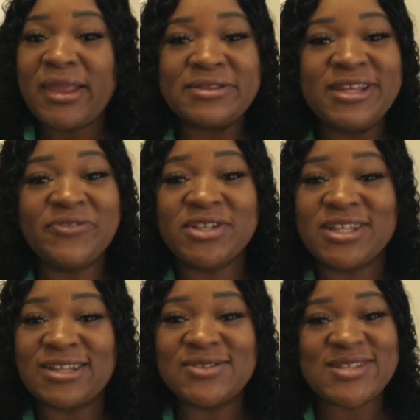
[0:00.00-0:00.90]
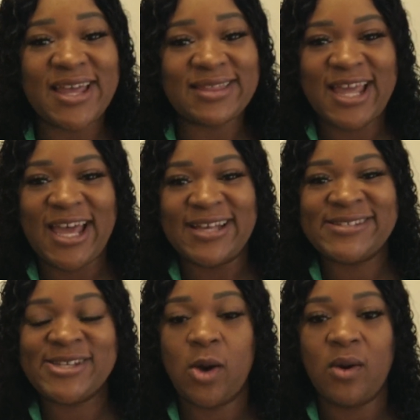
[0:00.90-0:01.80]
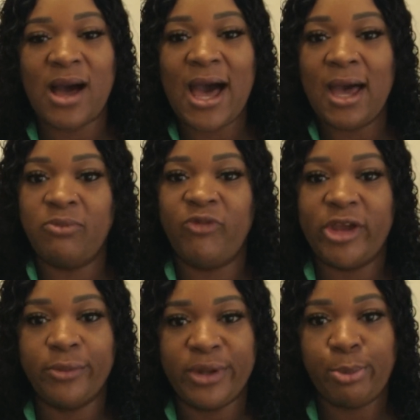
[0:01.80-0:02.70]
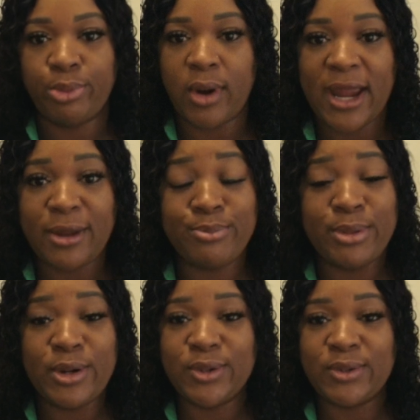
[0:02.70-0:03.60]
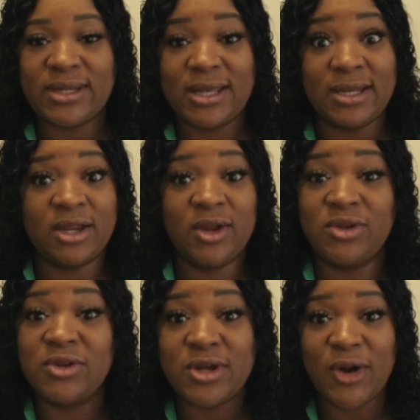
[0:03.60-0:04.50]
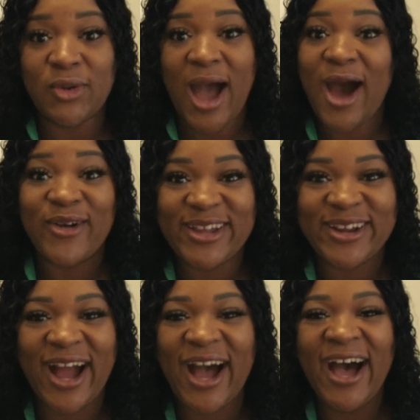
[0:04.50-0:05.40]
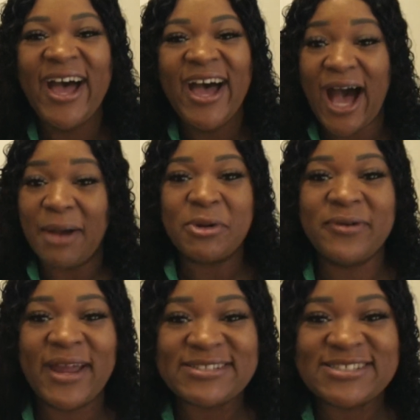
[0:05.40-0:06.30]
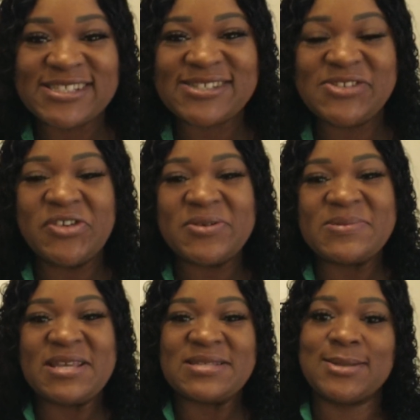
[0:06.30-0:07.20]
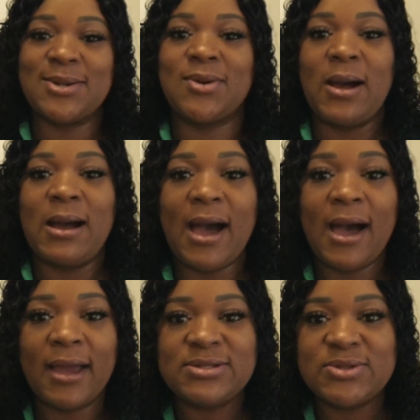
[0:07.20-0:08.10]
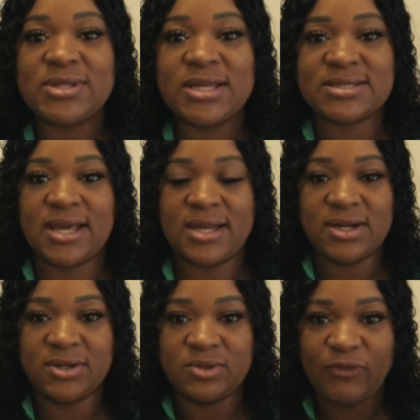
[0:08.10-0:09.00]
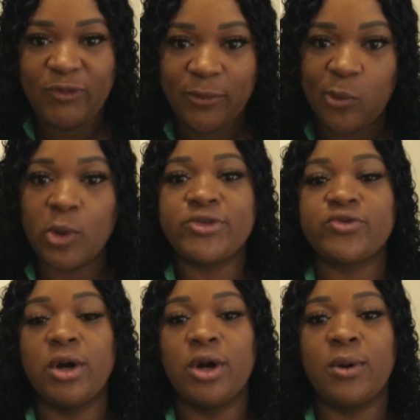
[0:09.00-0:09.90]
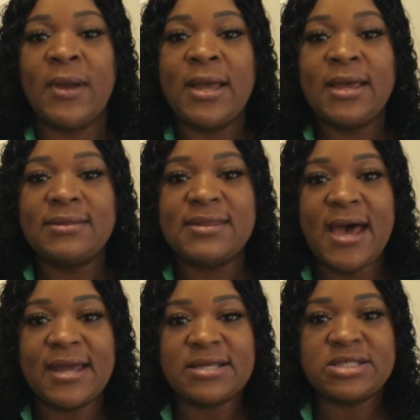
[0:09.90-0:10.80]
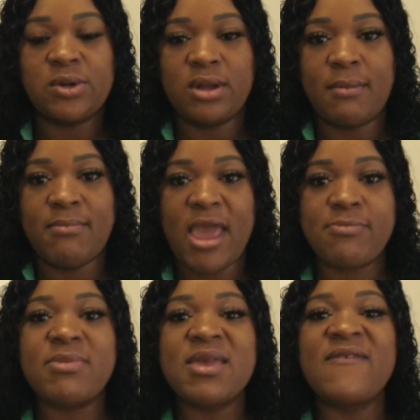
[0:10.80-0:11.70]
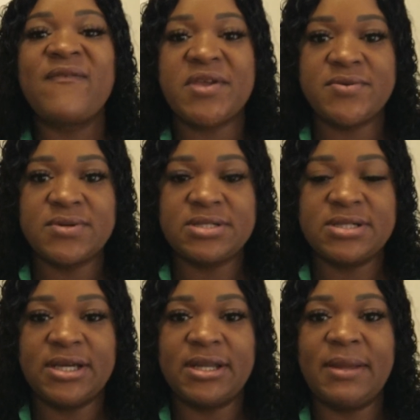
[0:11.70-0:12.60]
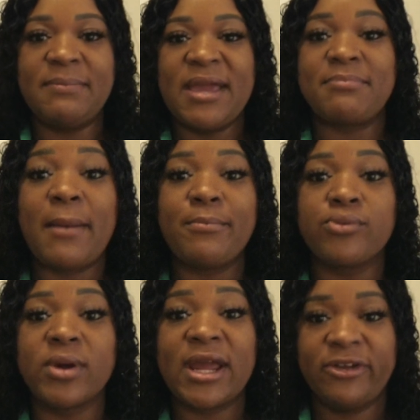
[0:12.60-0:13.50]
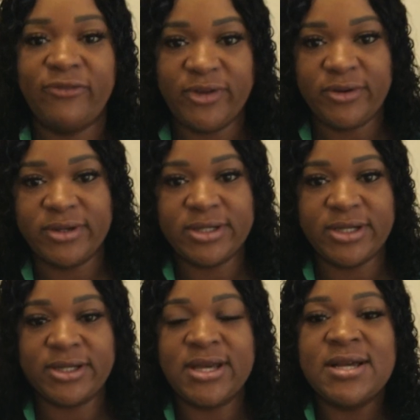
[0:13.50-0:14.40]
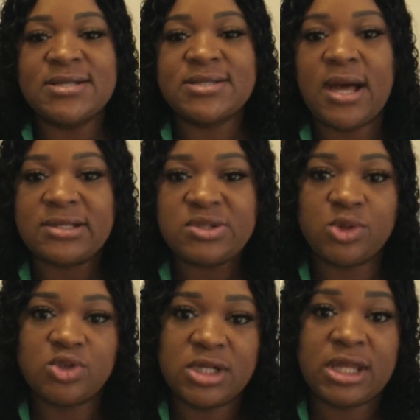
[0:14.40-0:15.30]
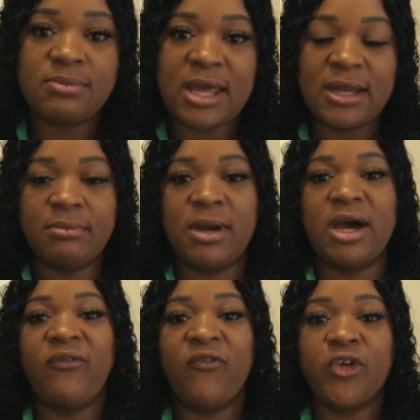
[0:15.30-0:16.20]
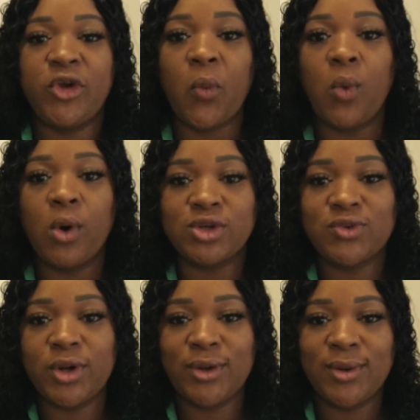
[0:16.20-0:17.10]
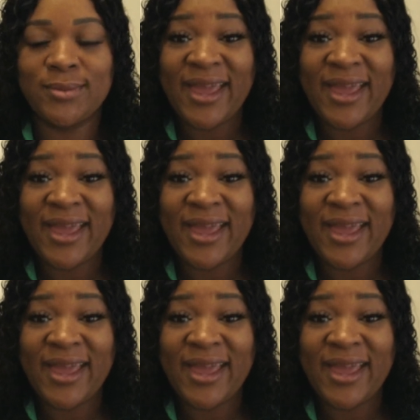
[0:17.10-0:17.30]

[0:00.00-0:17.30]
Different yellows at that. So I'm very bright, bold, and out here. I'm courageous, you know what I'm saying? So I do things that are for wardrobe that is going to make me feel good and make my brand feel good. So I just want you to keep that in mind for your wardrobe.